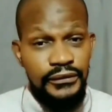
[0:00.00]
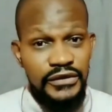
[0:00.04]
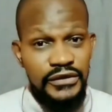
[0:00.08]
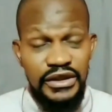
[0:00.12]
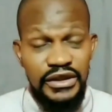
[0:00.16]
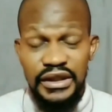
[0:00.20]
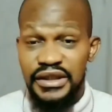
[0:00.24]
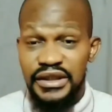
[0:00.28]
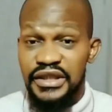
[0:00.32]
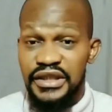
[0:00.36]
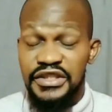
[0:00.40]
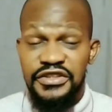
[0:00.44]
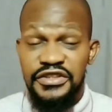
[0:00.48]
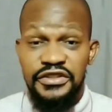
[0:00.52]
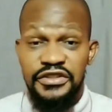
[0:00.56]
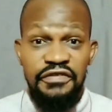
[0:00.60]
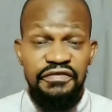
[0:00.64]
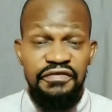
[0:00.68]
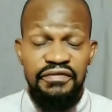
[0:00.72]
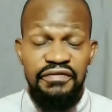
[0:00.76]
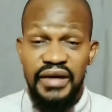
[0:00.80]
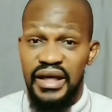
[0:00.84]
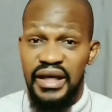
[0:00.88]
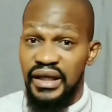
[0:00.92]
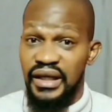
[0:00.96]
This is
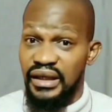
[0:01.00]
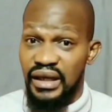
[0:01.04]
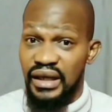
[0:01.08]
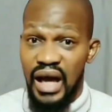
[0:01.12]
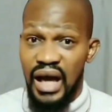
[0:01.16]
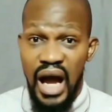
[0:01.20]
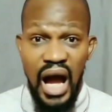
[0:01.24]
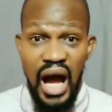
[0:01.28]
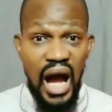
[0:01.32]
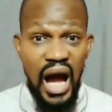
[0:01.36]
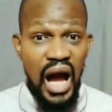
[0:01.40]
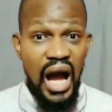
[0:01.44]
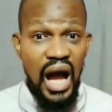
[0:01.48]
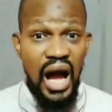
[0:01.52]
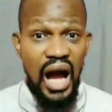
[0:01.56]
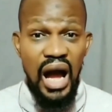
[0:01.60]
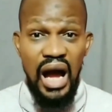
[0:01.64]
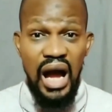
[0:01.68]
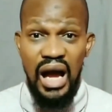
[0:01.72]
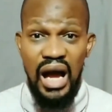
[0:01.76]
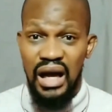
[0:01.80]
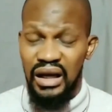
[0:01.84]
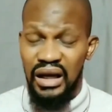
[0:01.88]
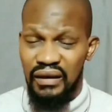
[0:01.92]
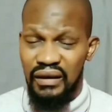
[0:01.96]
not fair.
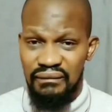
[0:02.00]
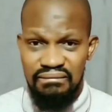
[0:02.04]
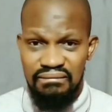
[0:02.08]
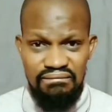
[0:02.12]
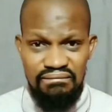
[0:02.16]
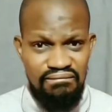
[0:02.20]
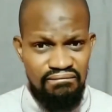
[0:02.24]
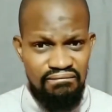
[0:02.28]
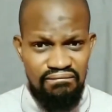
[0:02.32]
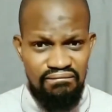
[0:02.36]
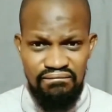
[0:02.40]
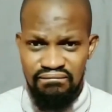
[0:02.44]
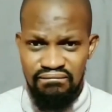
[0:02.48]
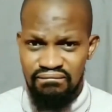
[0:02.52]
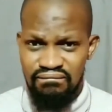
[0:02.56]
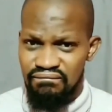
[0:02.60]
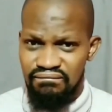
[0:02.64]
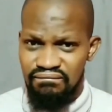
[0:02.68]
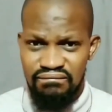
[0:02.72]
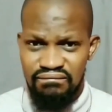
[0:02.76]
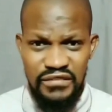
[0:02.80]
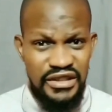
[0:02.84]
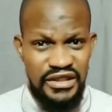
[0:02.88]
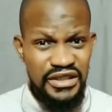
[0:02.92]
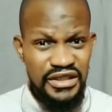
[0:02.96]
Ah,
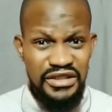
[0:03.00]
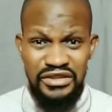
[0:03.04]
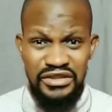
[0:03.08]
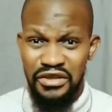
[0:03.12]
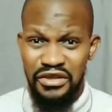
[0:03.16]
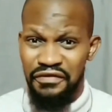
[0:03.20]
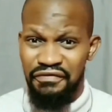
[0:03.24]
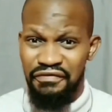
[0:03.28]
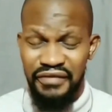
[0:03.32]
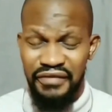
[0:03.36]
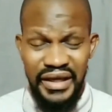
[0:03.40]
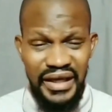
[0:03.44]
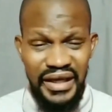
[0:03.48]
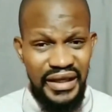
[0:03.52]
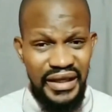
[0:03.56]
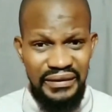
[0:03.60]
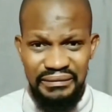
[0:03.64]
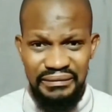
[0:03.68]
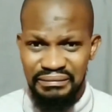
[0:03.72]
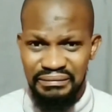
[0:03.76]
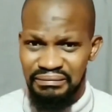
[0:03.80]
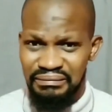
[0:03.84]
this is not fair.